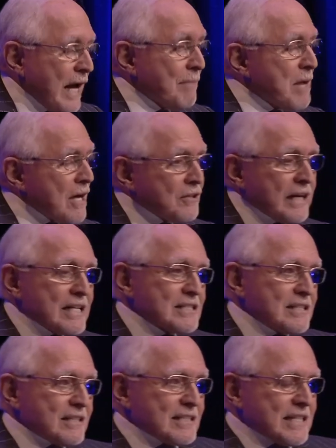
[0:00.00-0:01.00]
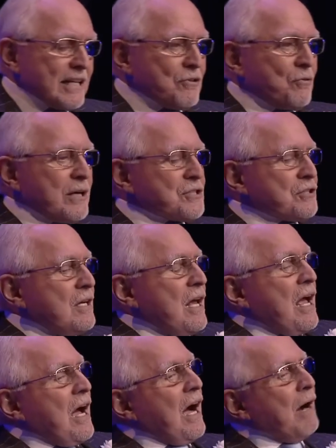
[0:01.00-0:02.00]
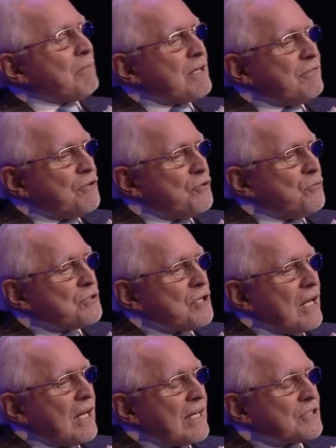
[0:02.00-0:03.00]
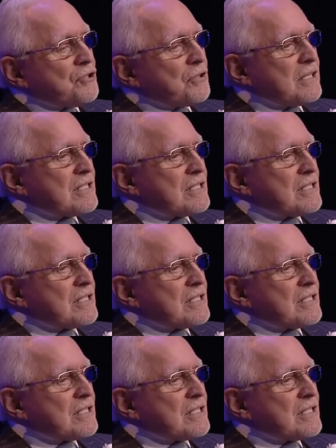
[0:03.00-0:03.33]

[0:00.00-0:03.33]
Now, I'm not gonna ask the second question. How many of you would like your